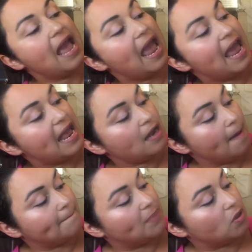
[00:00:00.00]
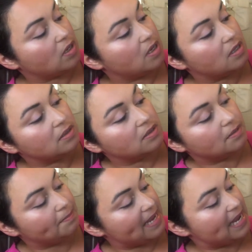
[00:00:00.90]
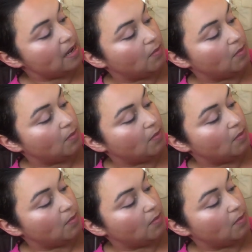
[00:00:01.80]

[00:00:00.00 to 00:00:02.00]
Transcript: and book B,